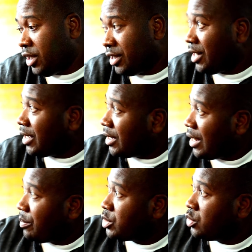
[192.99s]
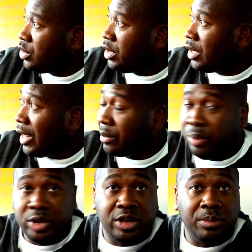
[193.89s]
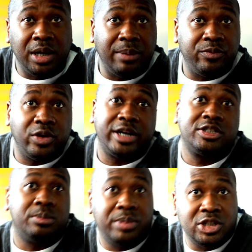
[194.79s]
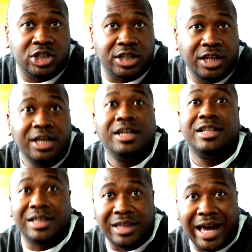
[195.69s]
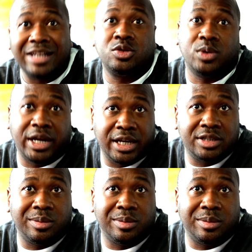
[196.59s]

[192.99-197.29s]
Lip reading: and then I get an opportunity to put them up for exhibition, that's when I get